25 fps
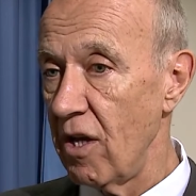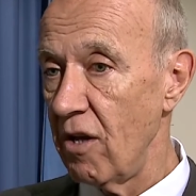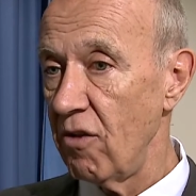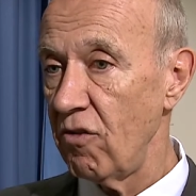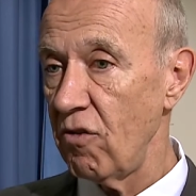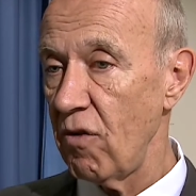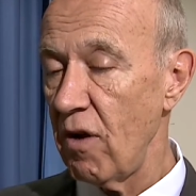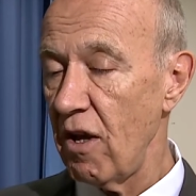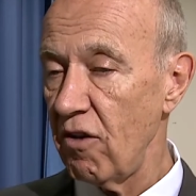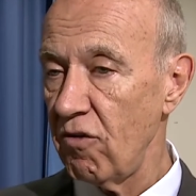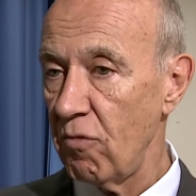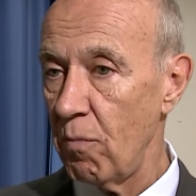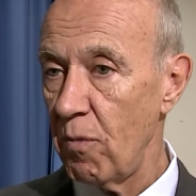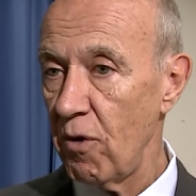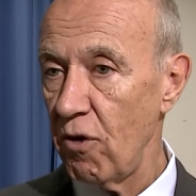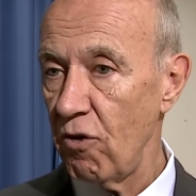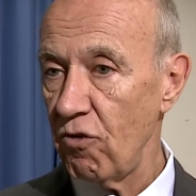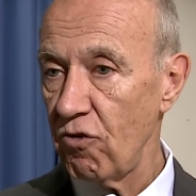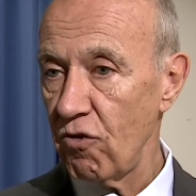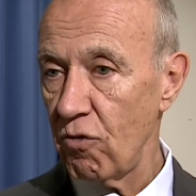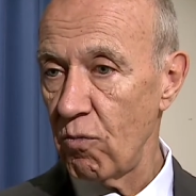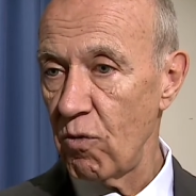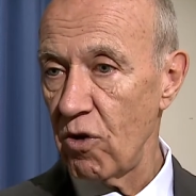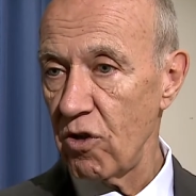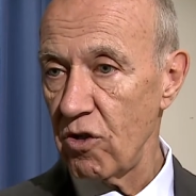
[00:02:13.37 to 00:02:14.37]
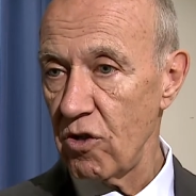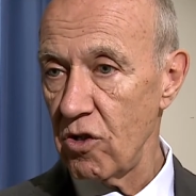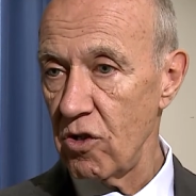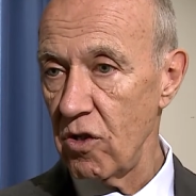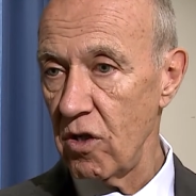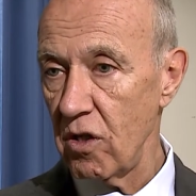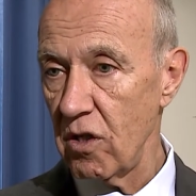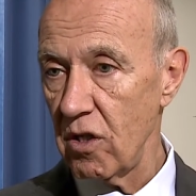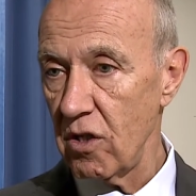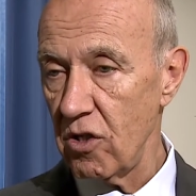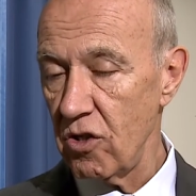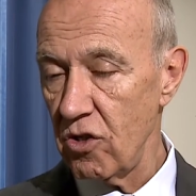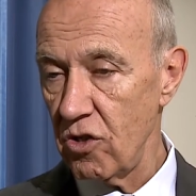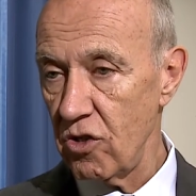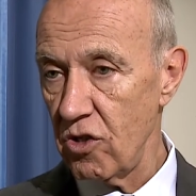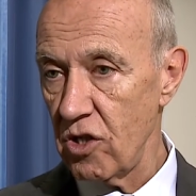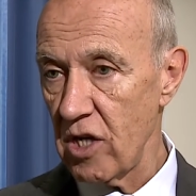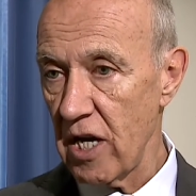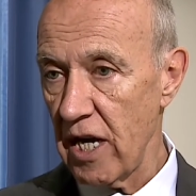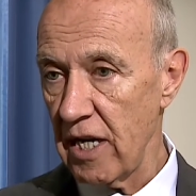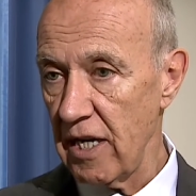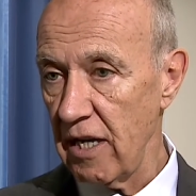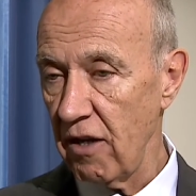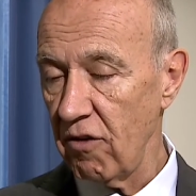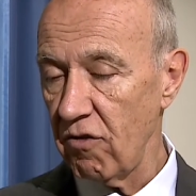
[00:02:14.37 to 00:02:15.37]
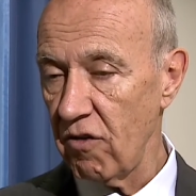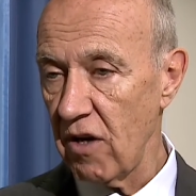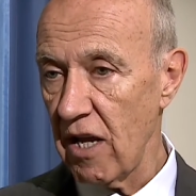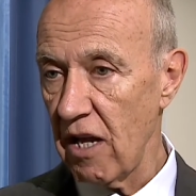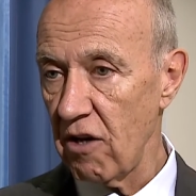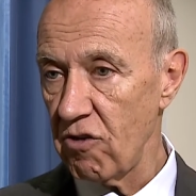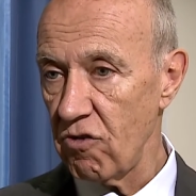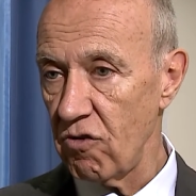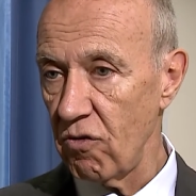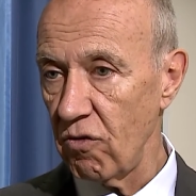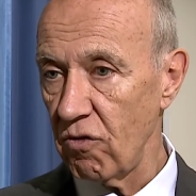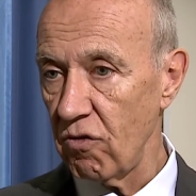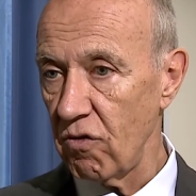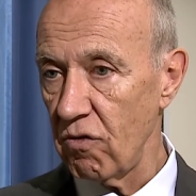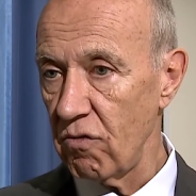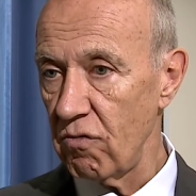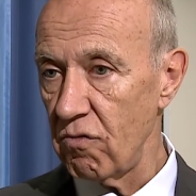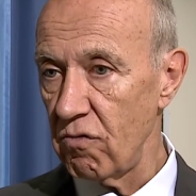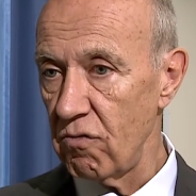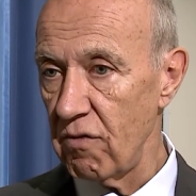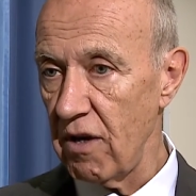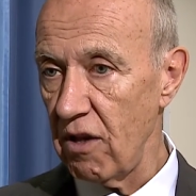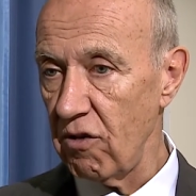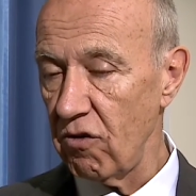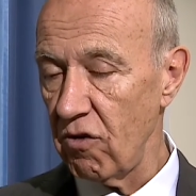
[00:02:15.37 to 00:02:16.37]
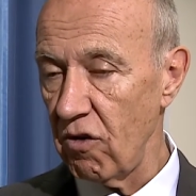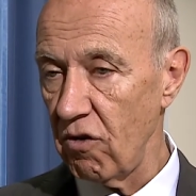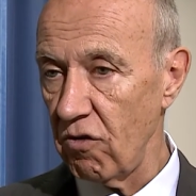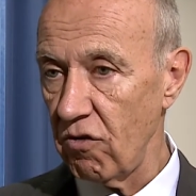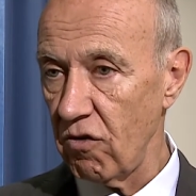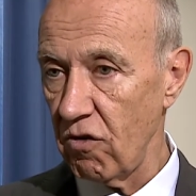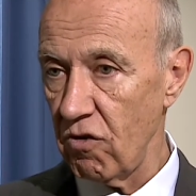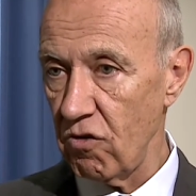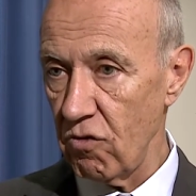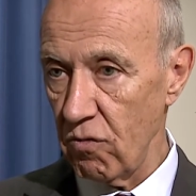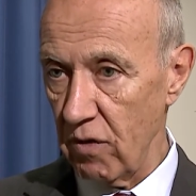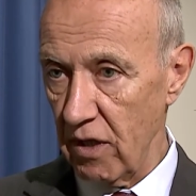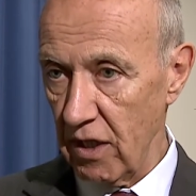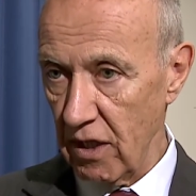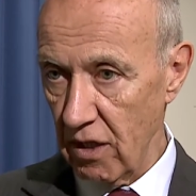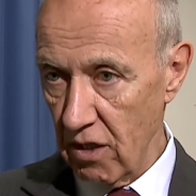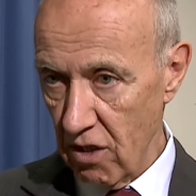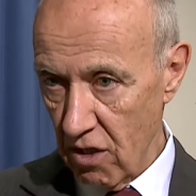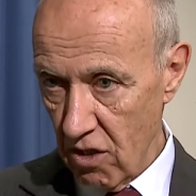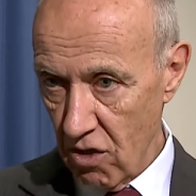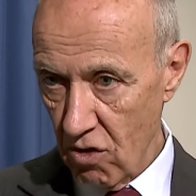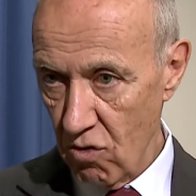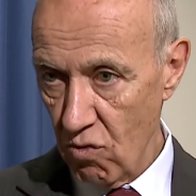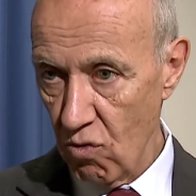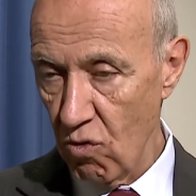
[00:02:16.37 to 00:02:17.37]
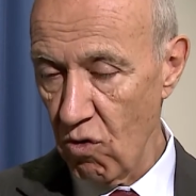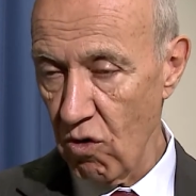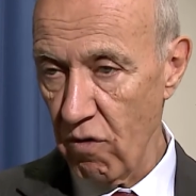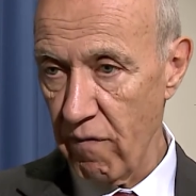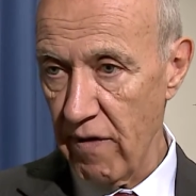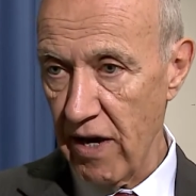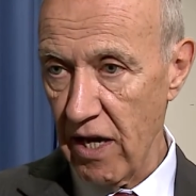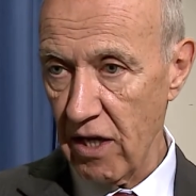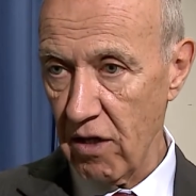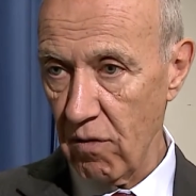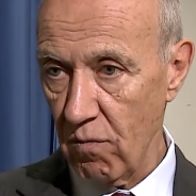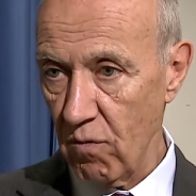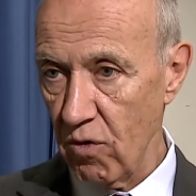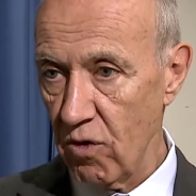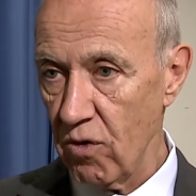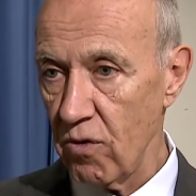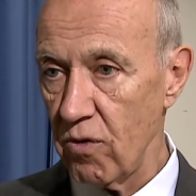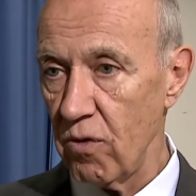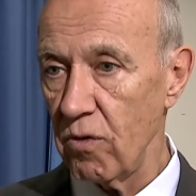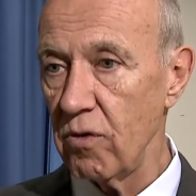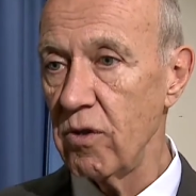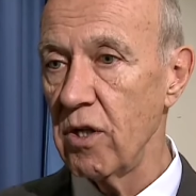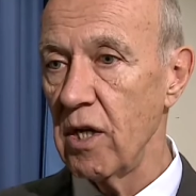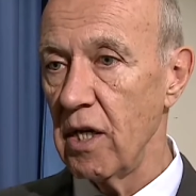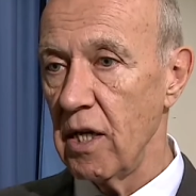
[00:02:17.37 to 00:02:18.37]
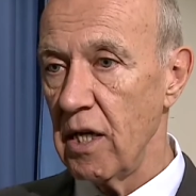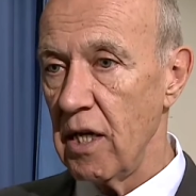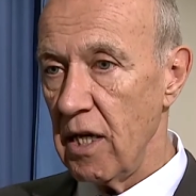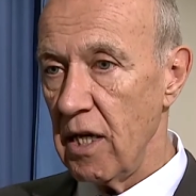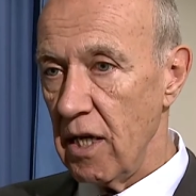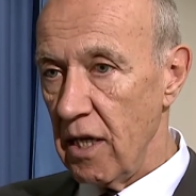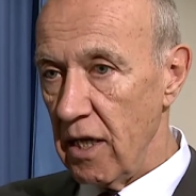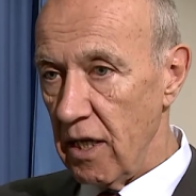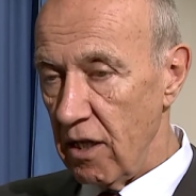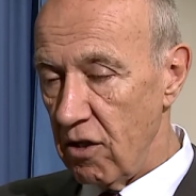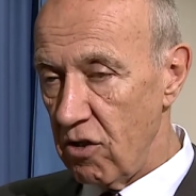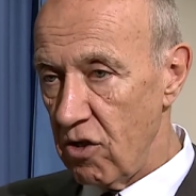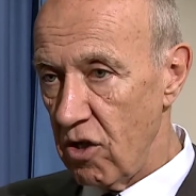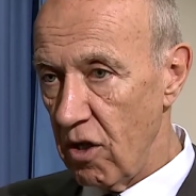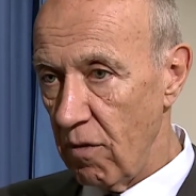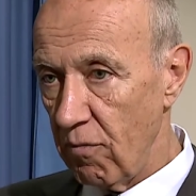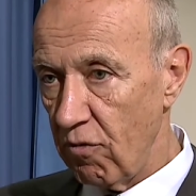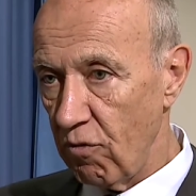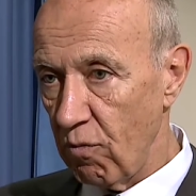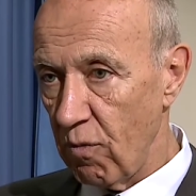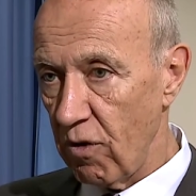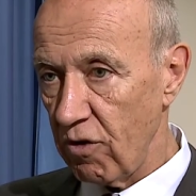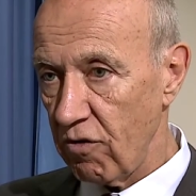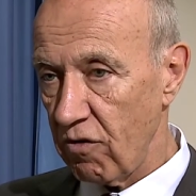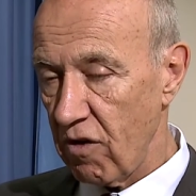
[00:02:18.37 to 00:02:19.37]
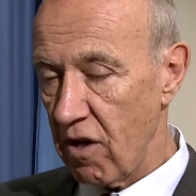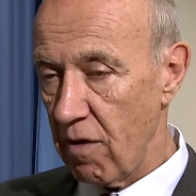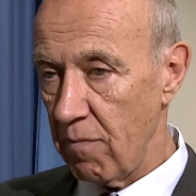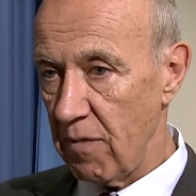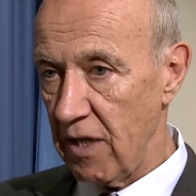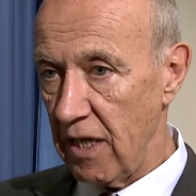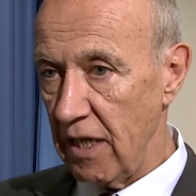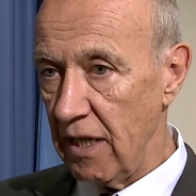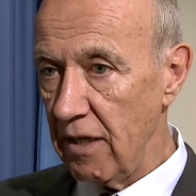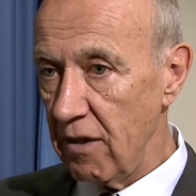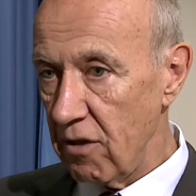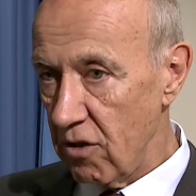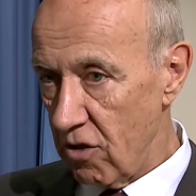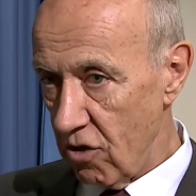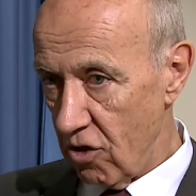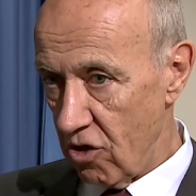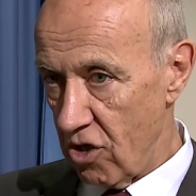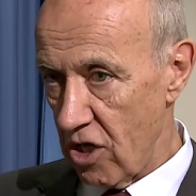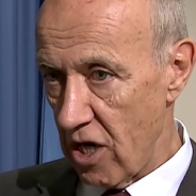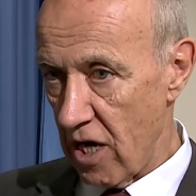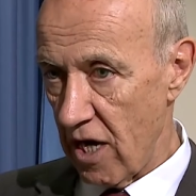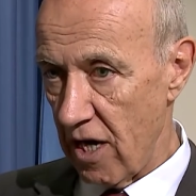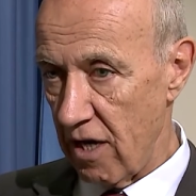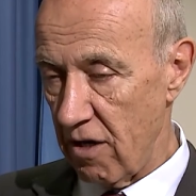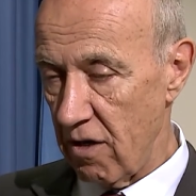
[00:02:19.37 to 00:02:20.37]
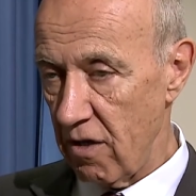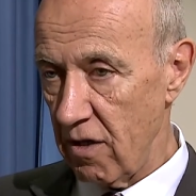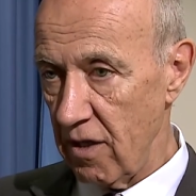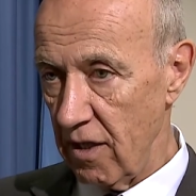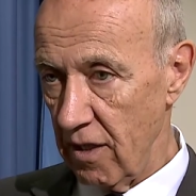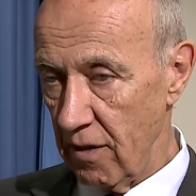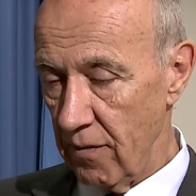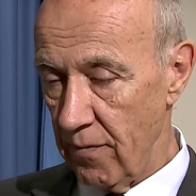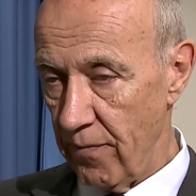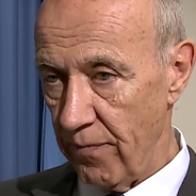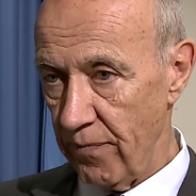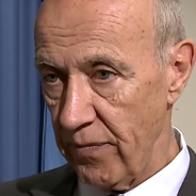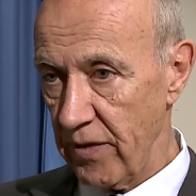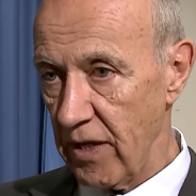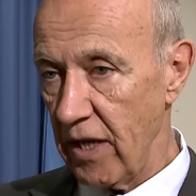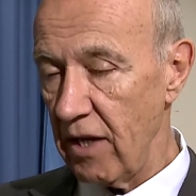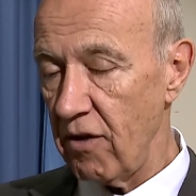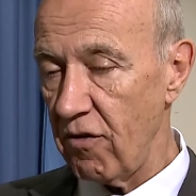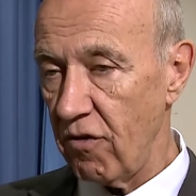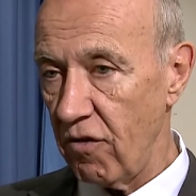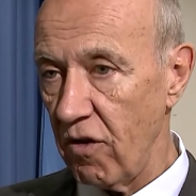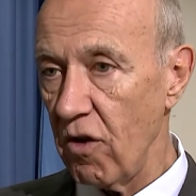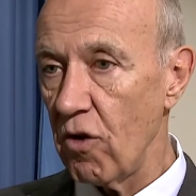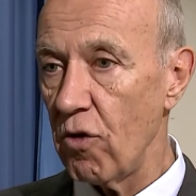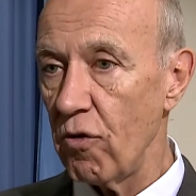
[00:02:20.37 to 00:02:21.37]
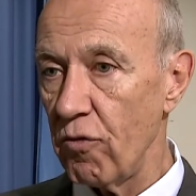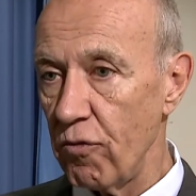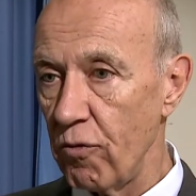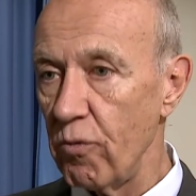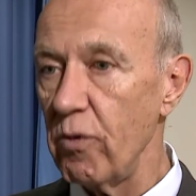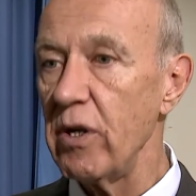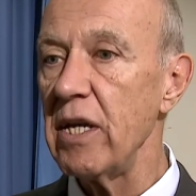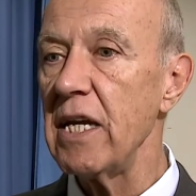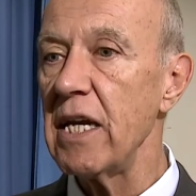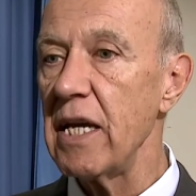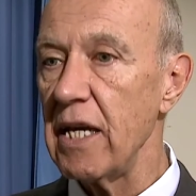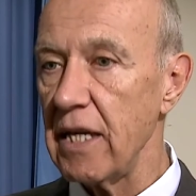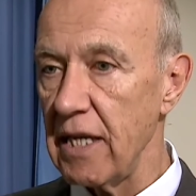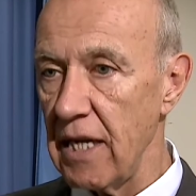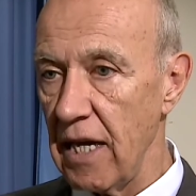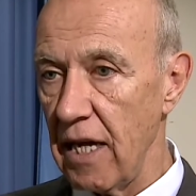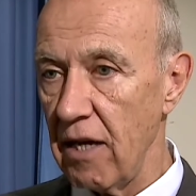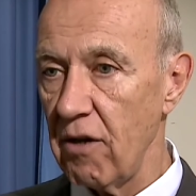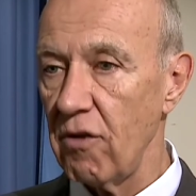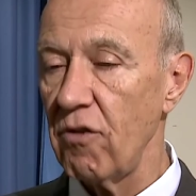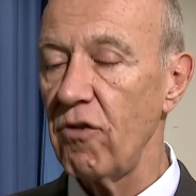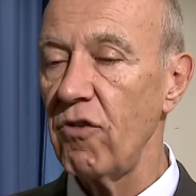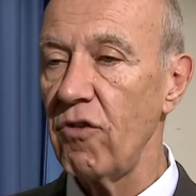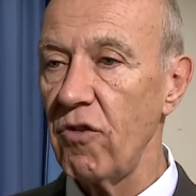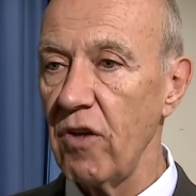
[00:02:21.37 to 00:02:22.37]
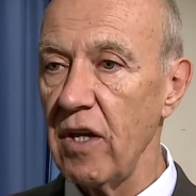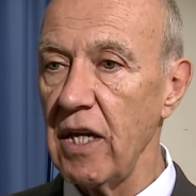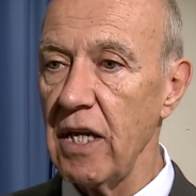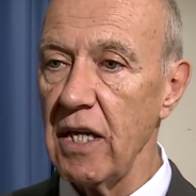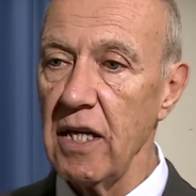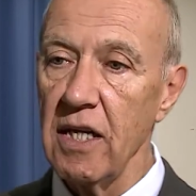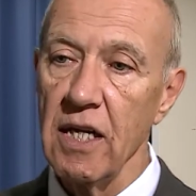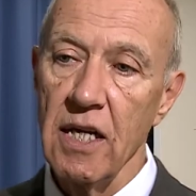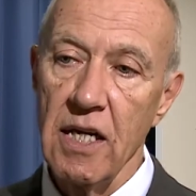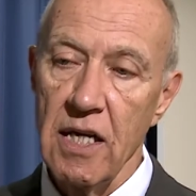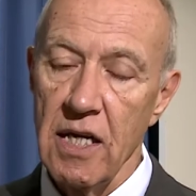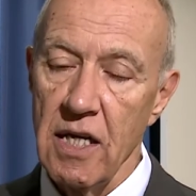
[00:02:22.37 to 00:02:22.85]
So as opposed to what the Chinese nationals and residents are doing all around the world, in terms of what's coming into China itself, we again see